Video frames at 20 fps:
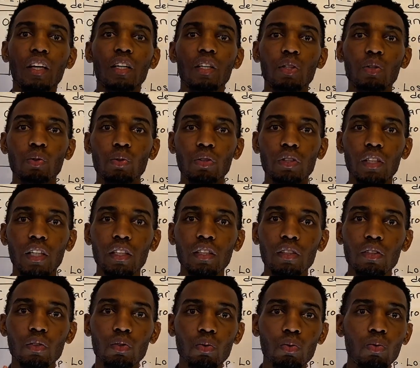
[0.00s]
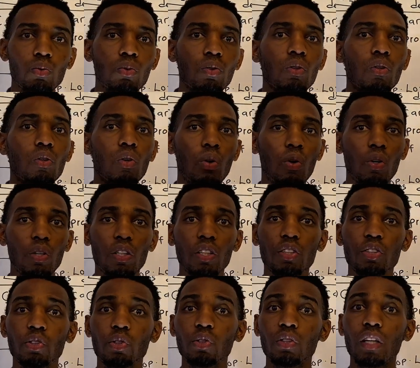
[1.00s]
You set two
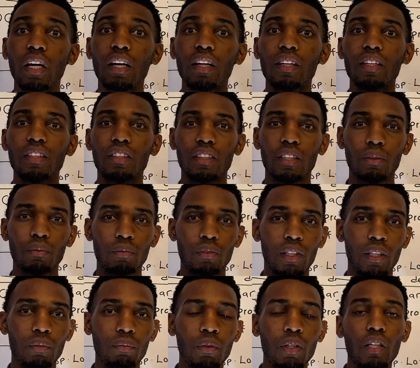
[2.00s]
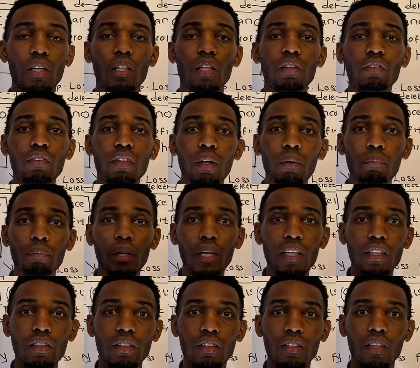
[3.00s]
conditions at the same time. If the
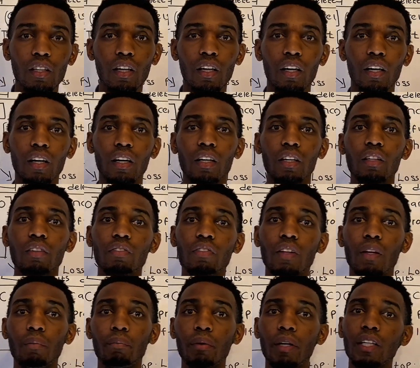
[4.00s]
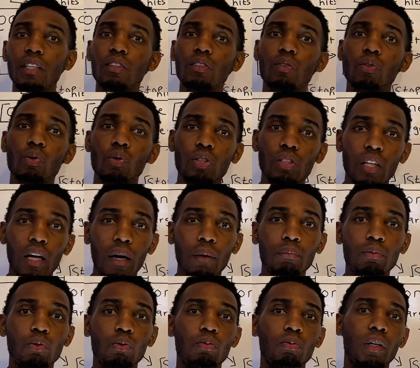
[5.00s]
price goes
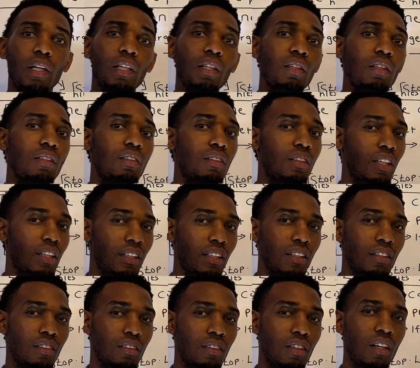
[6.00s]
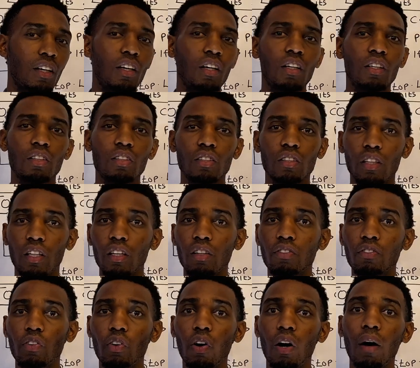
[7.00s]
up to my target, sell
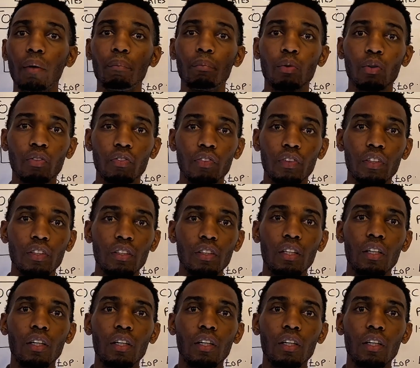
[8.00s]
for a profit.